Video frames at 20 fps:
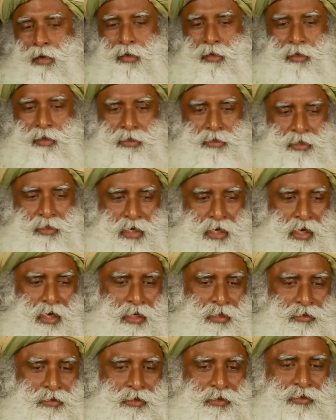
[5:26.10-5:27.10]
Is
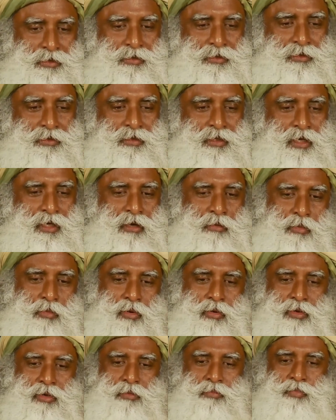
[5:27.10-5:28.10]
ant a
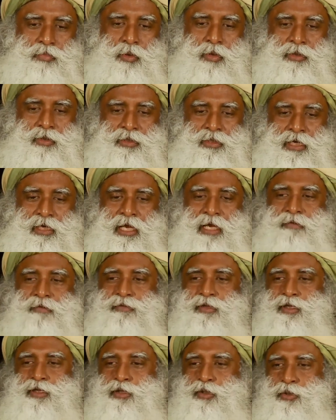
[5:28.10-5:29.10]
more important life
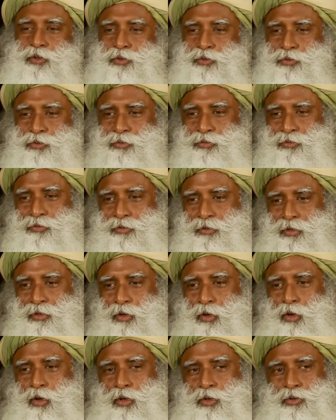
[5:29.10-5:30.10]
than you,
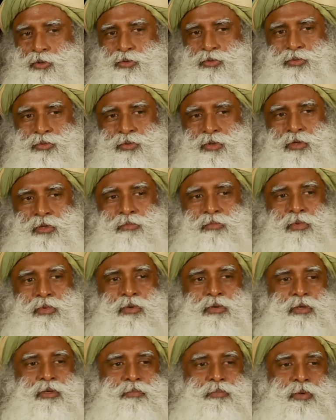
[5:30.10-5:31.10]
or you a
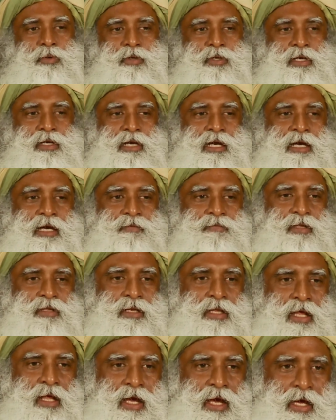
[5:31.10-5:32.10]
more important life
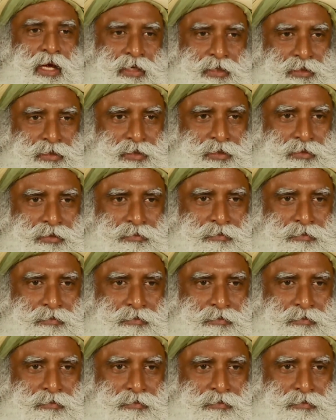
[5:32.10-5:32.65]
than the ant?